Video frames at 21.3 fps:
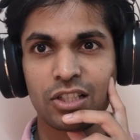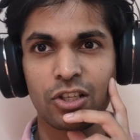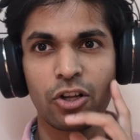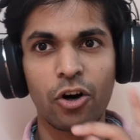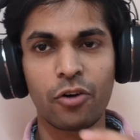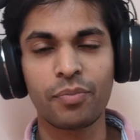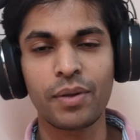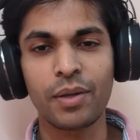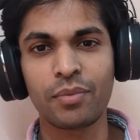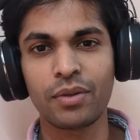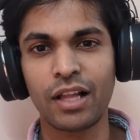a lot
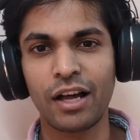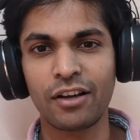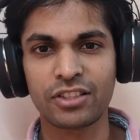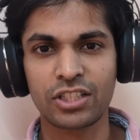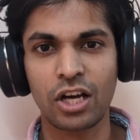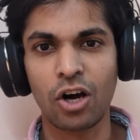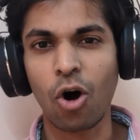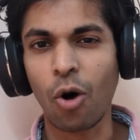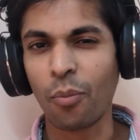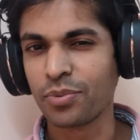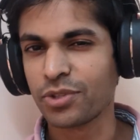of people have
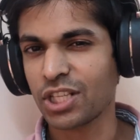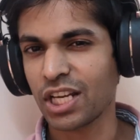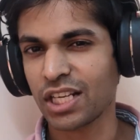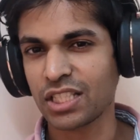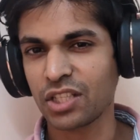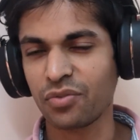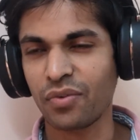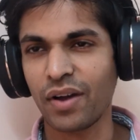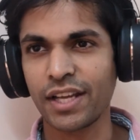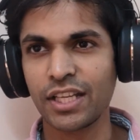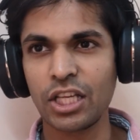started
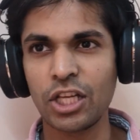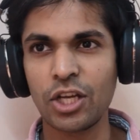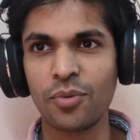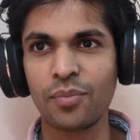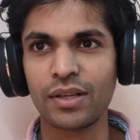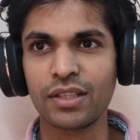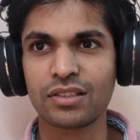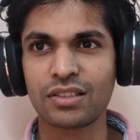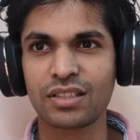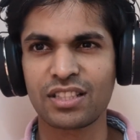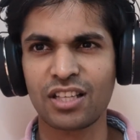objectifying humans,